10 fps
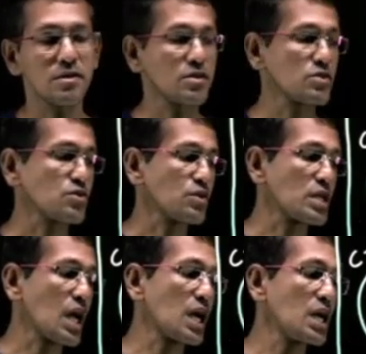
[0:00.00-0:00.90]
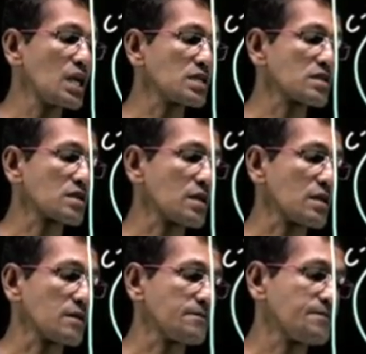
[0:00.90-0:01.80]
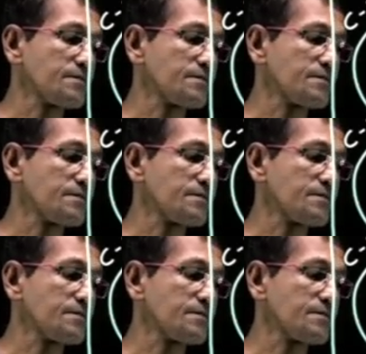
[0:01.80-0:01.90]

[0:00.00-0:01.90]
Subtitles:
So none is 3.